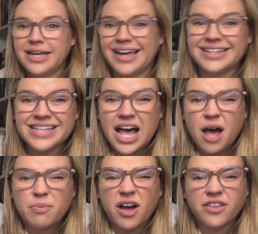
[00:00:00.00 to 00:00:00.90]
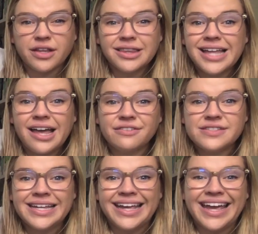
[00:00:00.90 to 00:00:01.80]
It's up on the
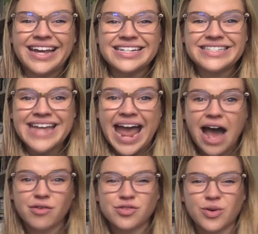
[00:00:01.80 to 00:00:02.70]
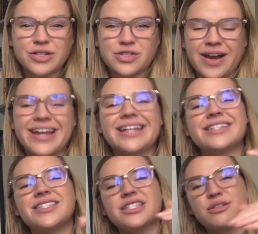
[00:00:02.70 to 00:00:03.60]
left and down towards the right. It
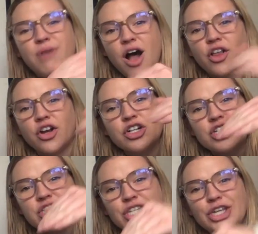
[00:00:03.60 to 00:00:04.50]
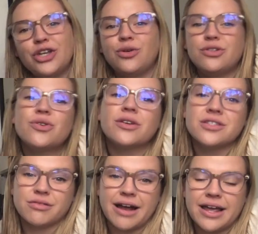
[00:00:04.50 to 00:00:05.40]
gets smaller or skewed towards
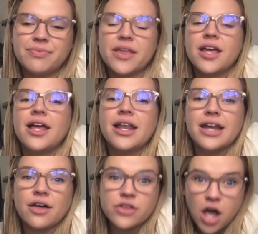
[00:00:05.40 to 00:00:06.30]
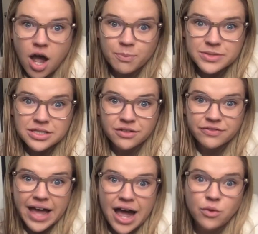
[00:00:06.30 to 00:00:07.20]
the right. Now the opposite of
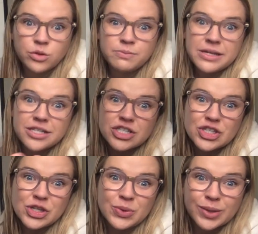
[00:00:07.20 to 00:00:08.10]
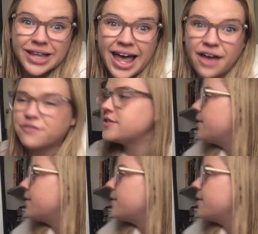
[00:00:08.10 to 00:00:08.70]
that would be skewed left.